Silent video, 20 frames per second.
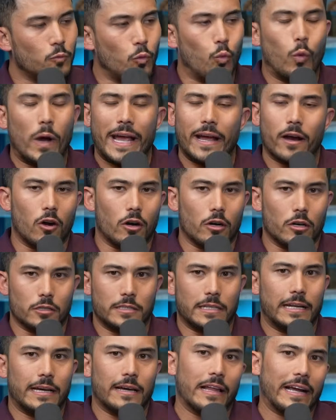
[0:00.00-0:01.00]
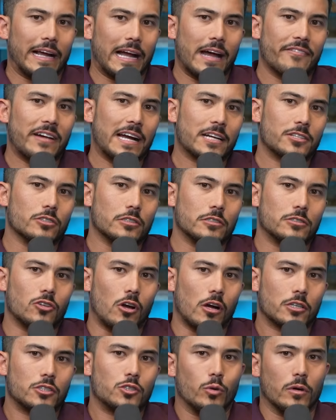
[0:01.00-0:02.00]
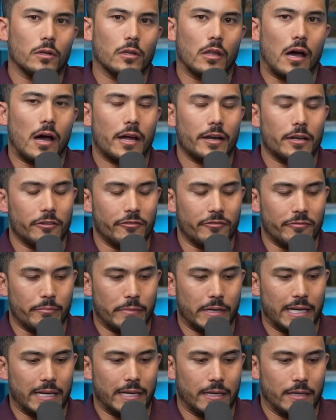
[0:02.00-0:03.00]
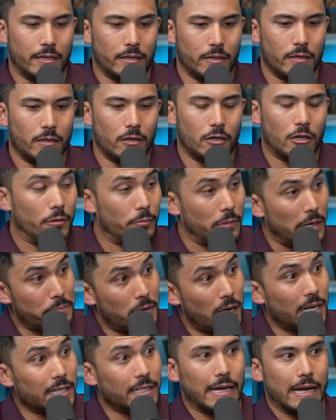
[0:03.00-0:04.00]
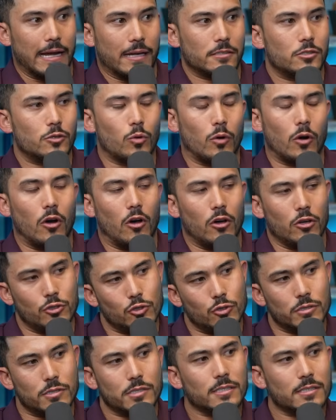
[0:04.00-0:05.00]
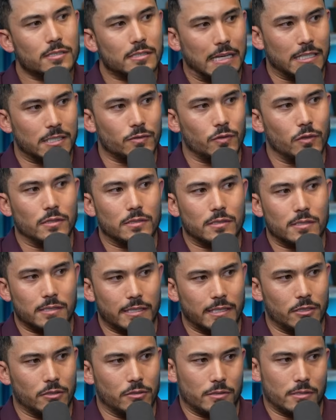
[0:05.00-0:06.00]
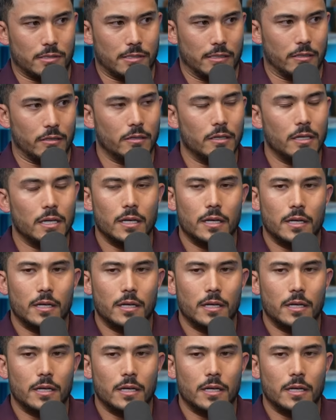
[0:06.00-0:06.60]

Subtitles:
Way harder today. I've actually talked to a lot of men on my podcast who are ultra successful and single still.